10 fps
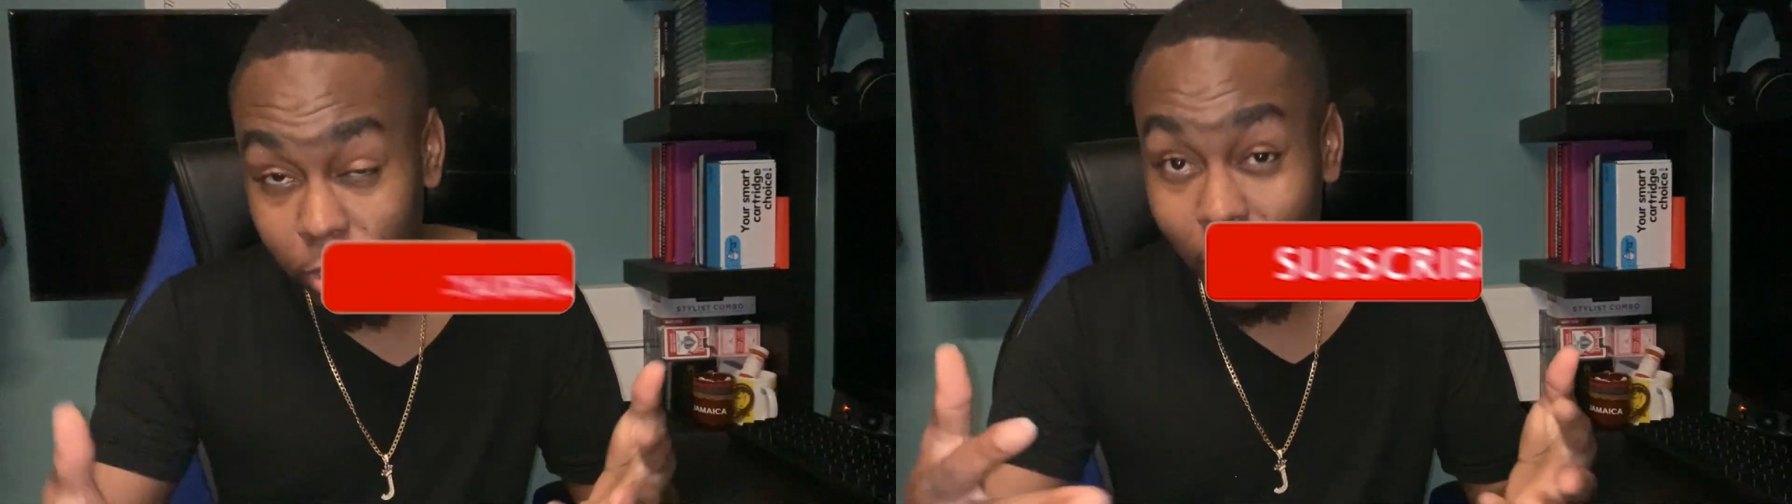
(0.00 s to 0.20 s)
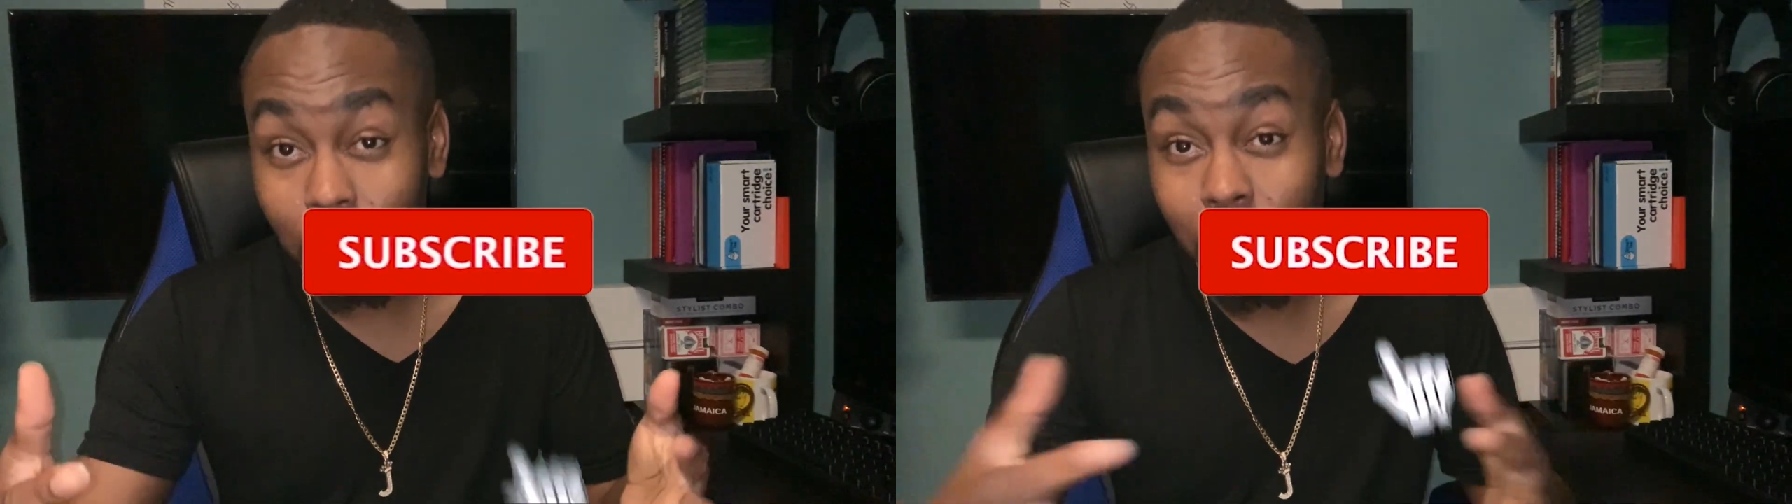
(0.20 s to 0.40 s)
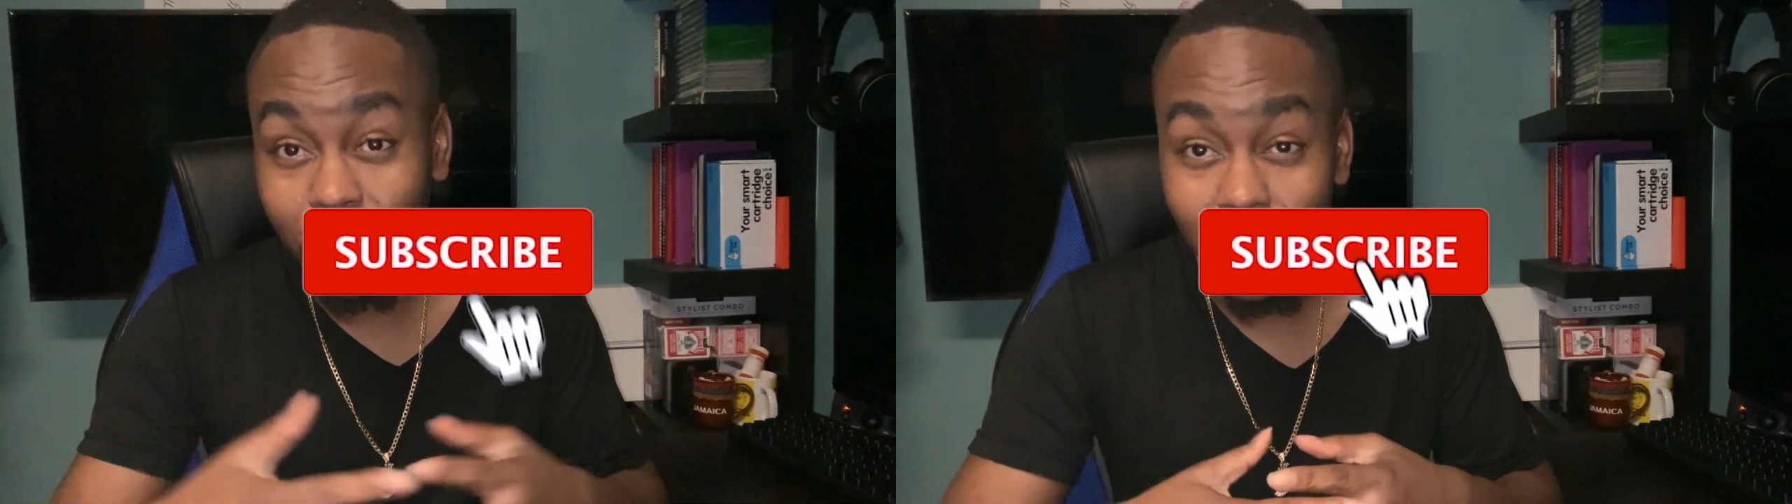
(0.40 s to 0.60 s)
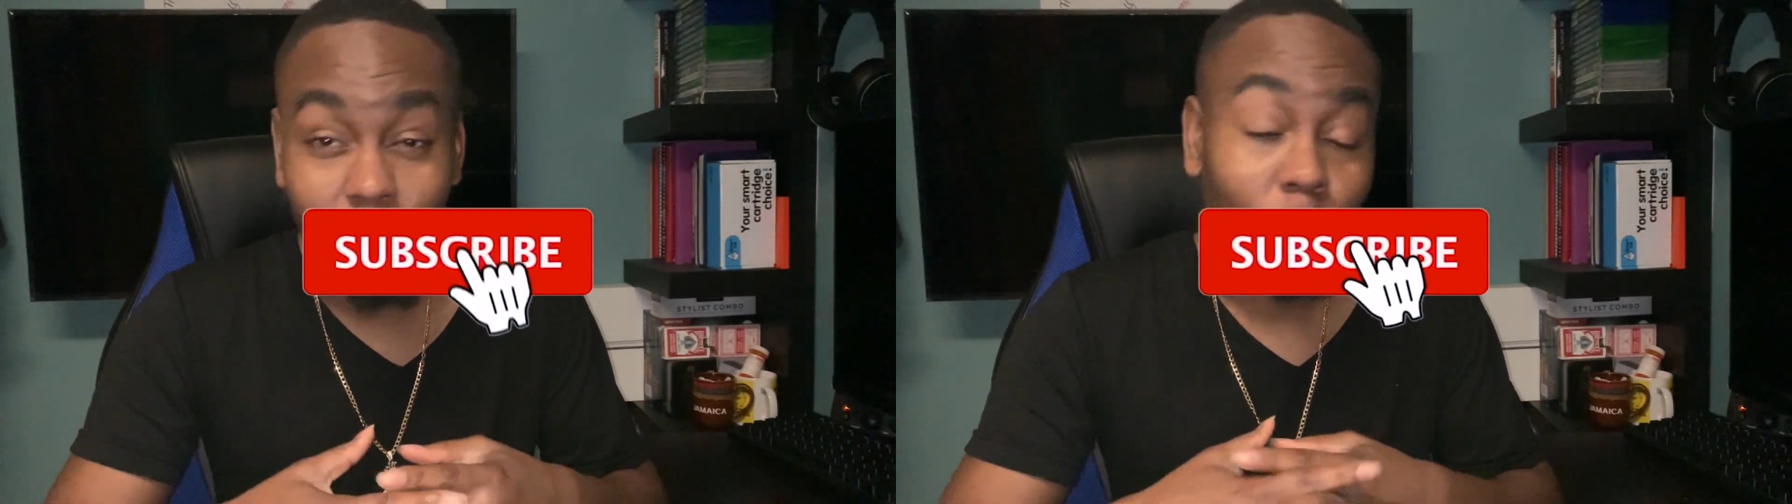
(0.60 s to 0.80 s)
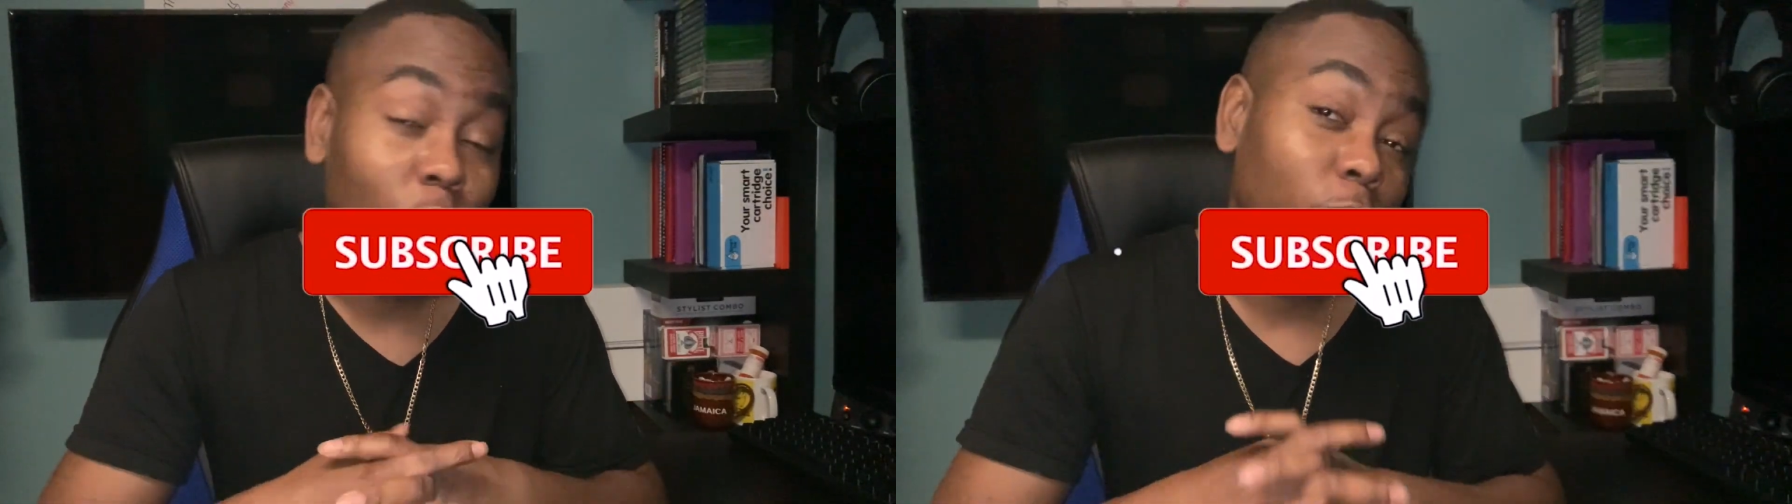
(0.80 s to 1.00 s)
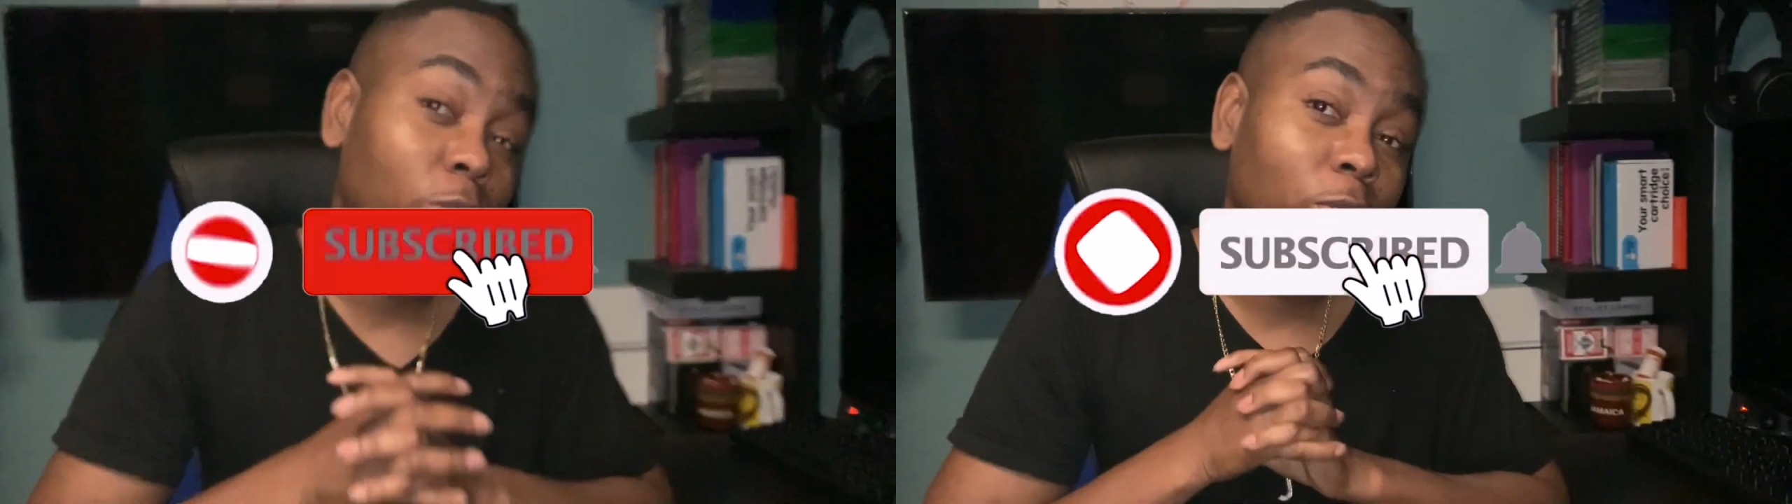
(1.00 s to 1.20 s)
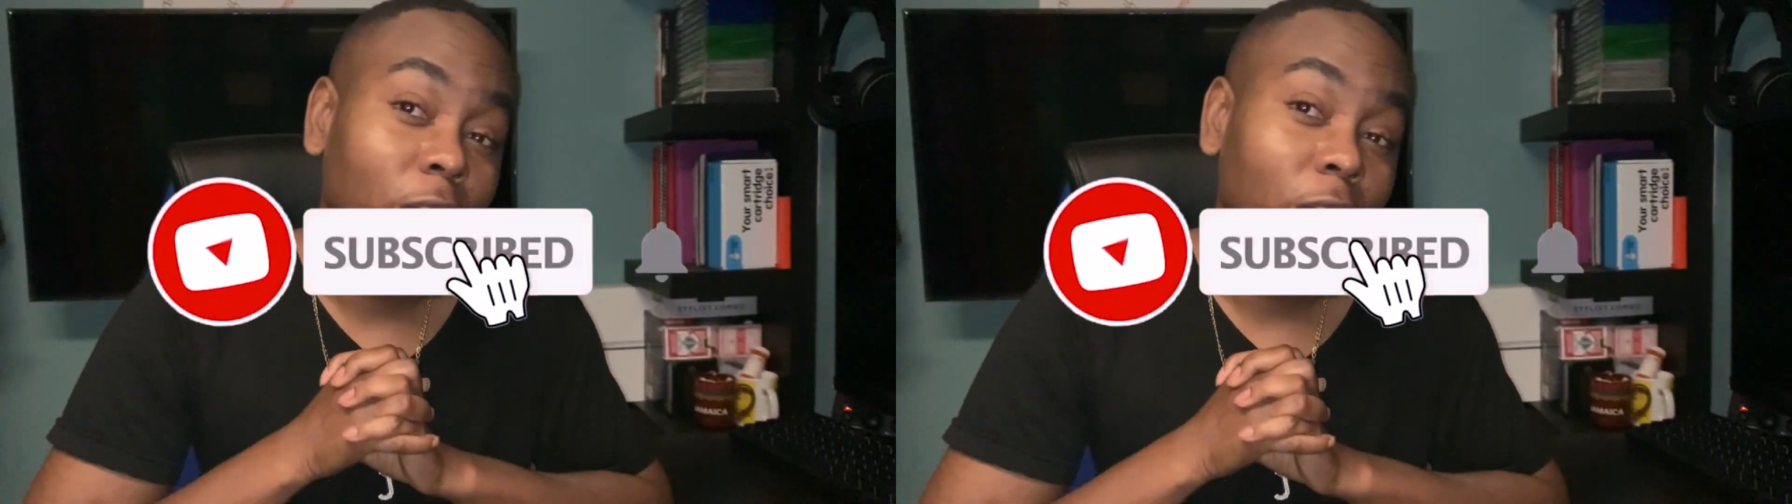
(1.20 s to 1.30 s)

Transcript: to help my channel grow.